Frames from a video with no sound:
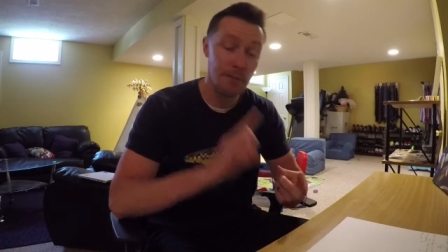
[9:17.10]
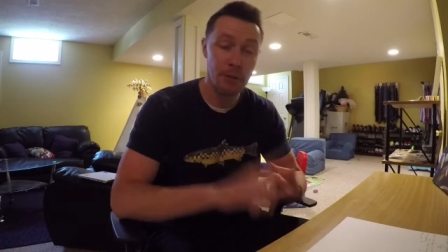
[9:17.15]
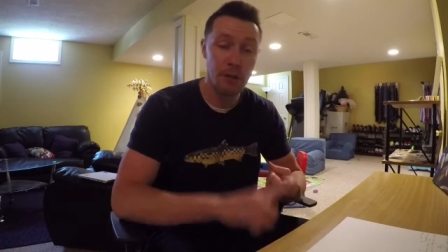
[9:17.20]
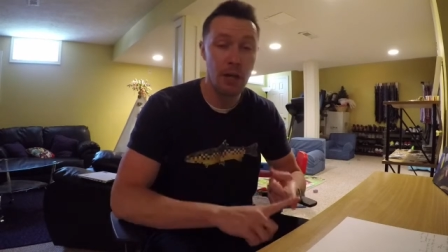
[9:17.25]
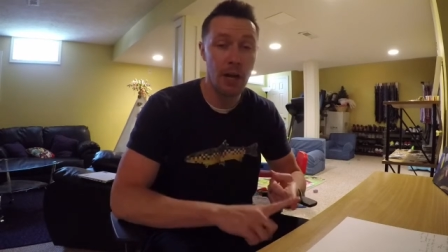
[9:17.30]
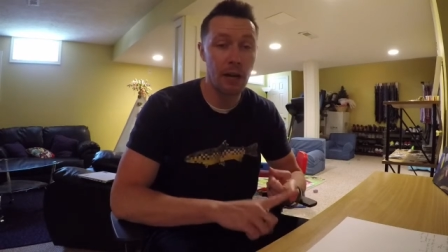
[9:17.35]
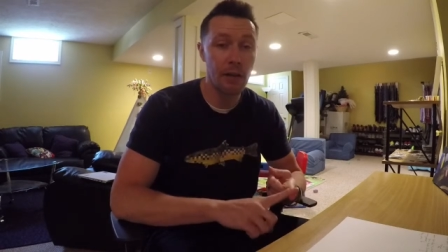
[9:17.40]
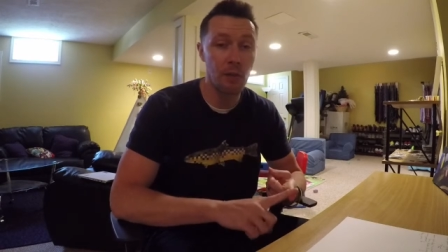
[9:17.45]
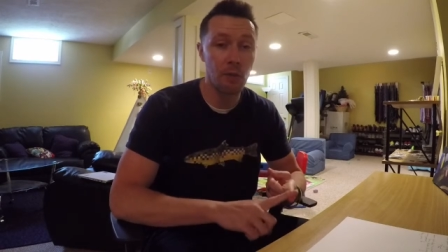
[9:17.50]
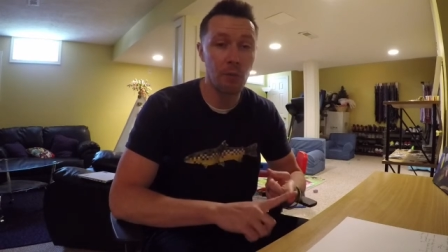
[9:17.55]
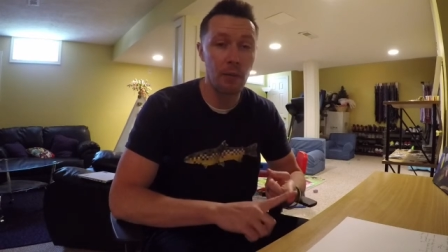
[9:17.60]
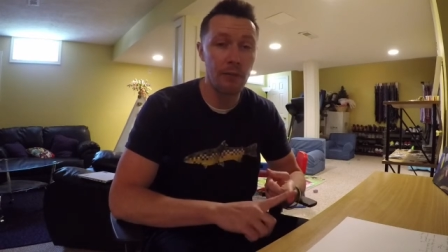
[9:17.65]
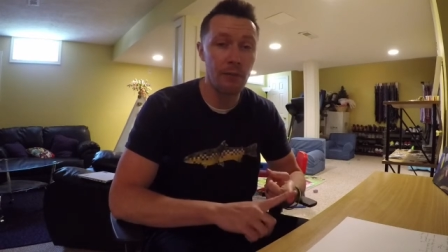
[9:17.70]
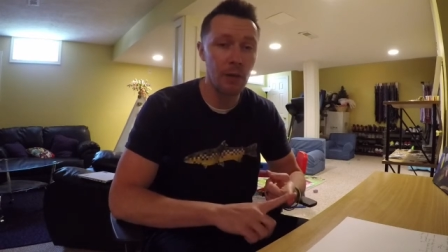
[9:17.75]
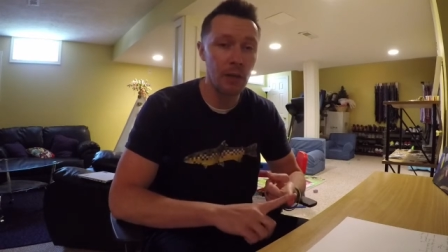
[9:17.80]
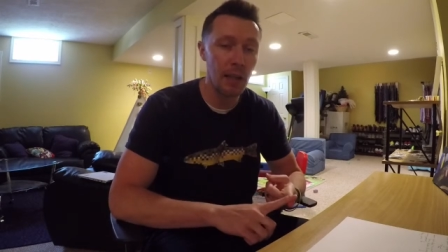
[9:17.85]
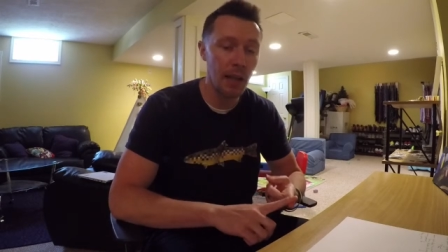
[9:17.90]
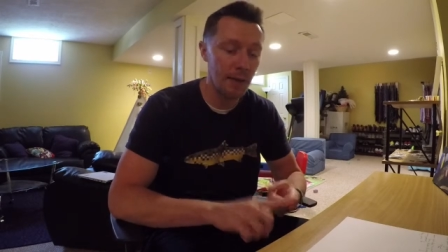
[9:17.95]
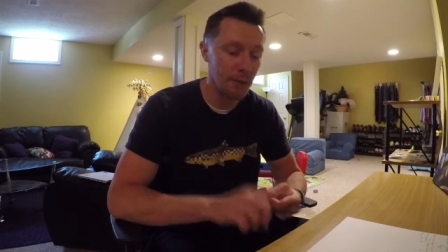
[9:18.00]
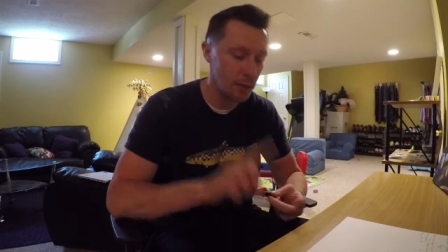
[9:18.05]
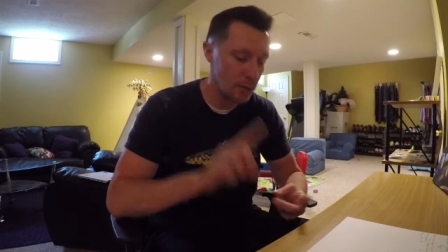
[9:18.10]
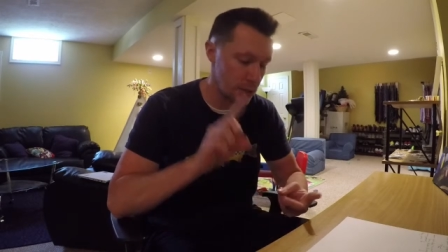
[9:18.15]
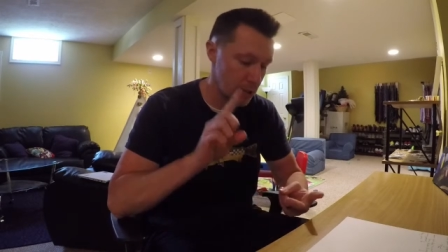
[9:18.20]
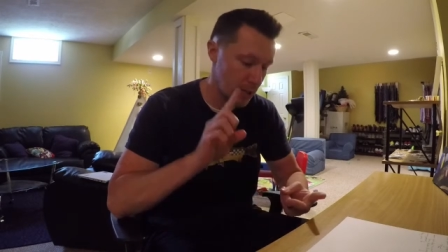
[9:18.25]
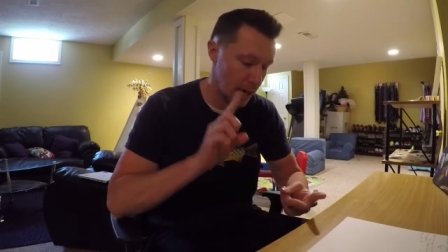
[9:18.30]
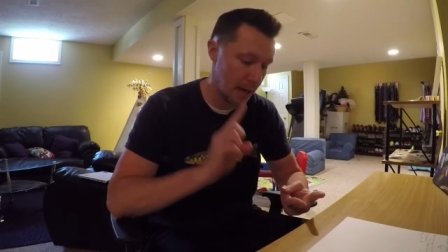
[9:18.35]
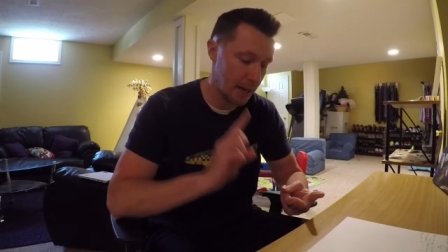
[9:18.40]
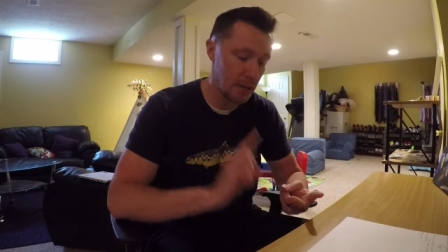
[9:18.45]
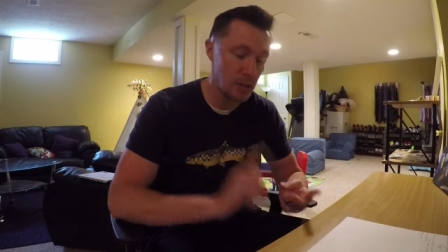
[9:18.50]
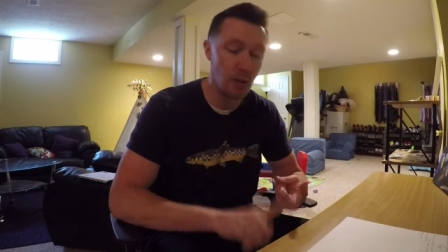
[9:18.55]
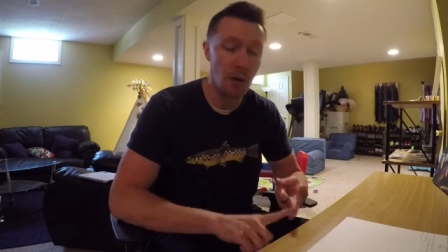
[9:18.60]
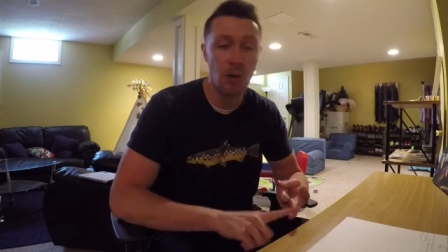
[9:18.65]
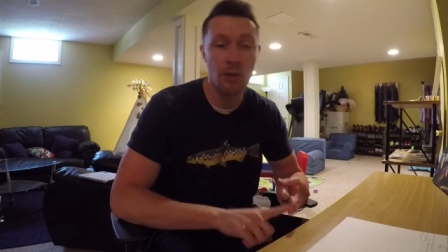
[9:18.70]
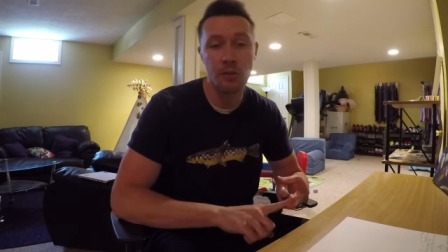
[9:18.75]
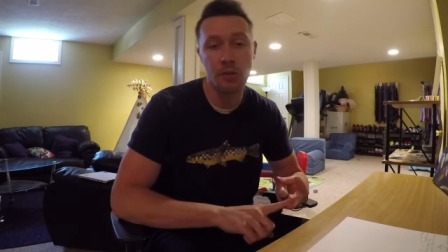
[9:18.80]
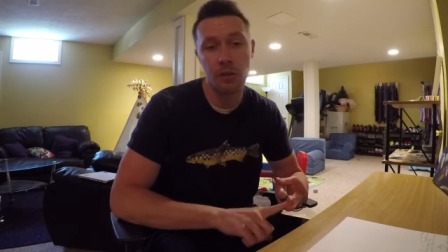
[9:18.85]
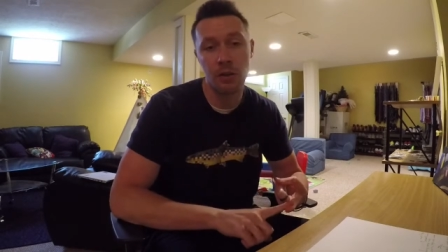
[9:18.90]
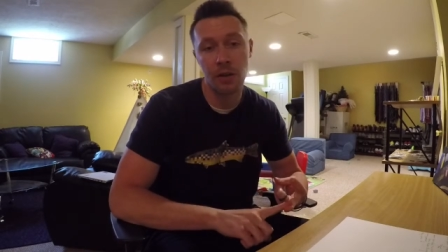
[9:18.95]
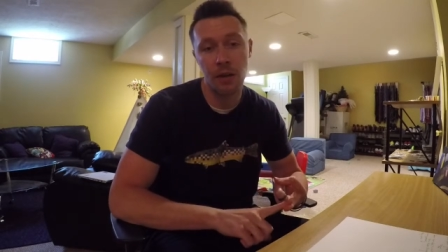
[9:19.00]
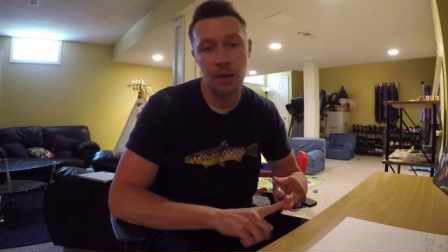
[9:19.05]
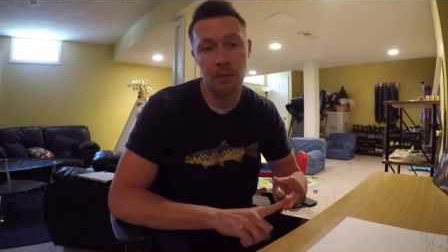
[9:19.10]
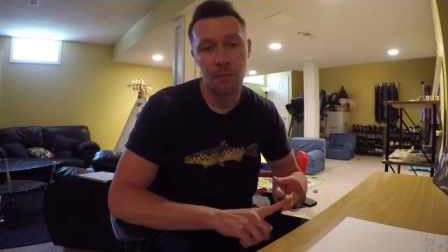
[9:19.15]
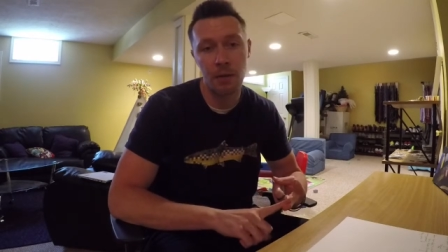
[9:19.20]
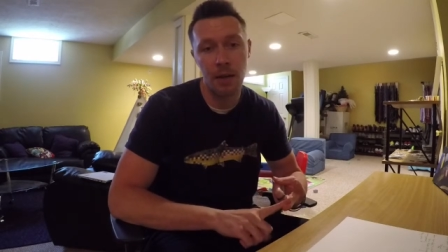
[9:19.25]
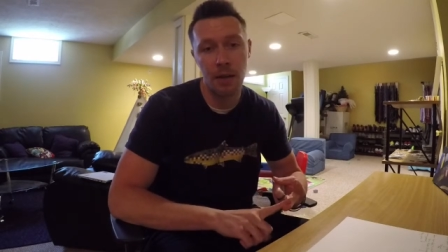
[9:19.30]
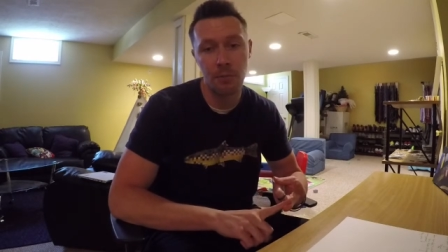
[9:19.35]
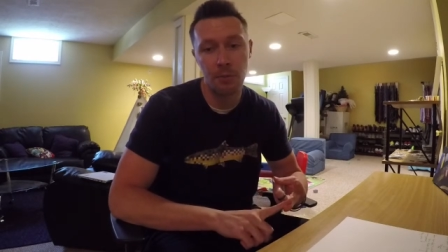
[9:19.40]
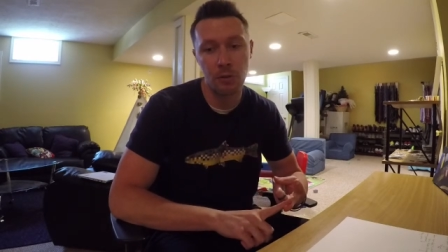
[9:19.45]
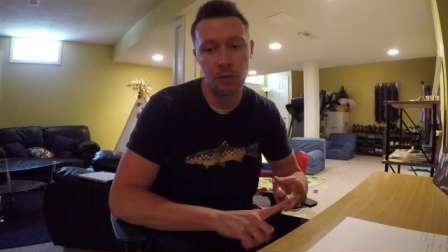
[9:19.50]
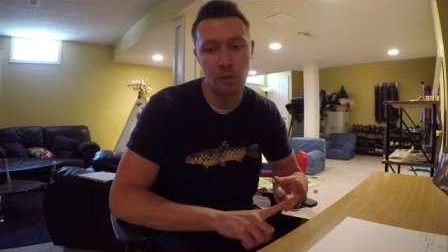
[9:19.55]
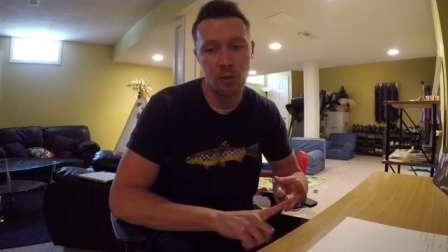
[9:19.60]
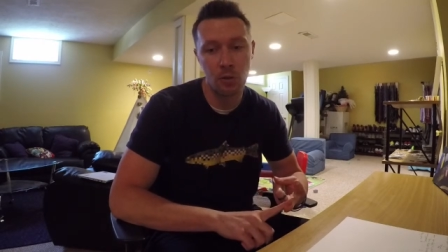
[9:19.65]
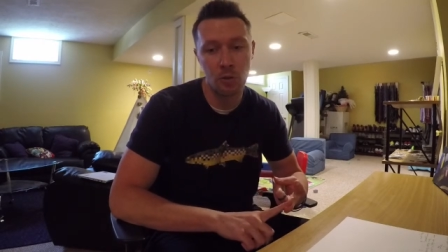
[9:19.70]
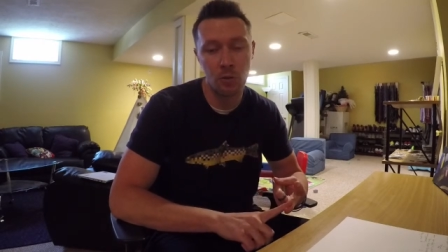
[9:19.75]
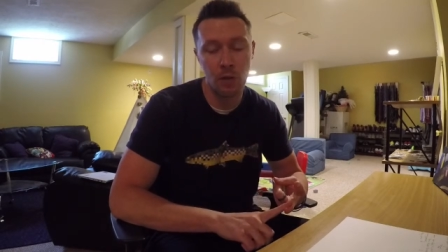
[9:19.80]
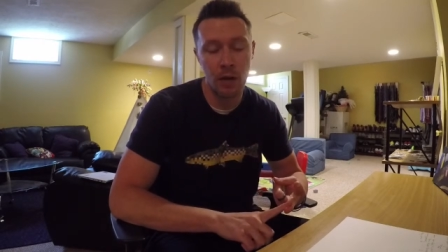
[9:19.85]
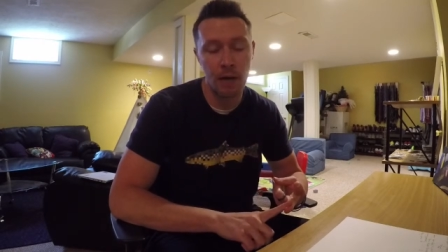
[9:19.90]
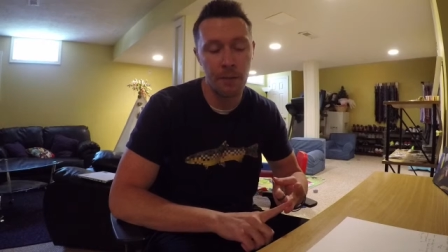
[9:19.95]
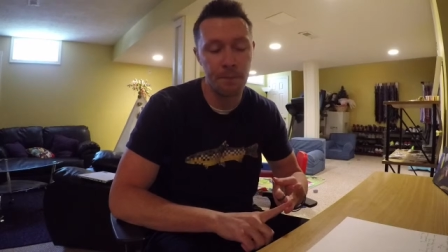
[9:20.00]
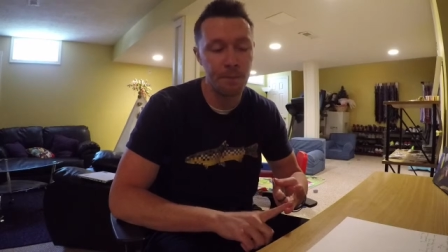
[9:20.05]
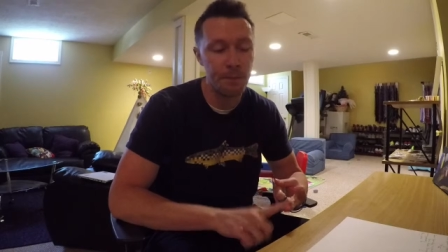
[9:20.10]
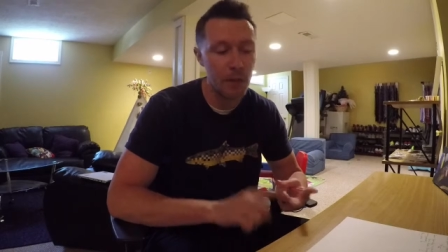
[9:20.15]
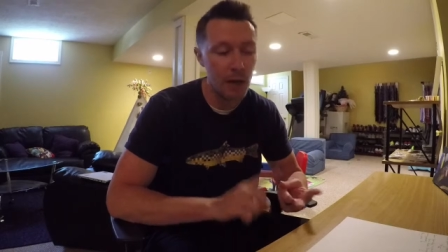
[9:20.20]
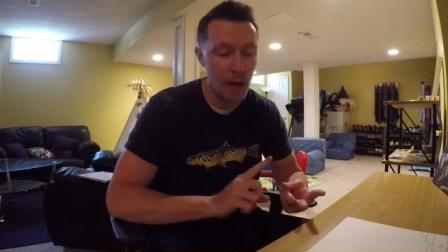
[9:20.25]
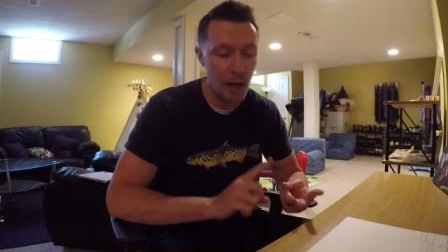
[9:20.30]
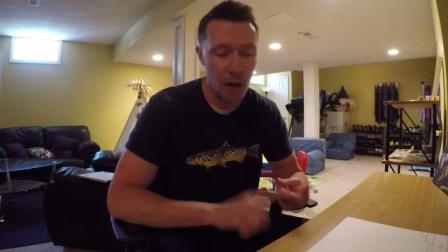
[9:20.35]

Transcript: check the river levels, and it's also going to be able to um,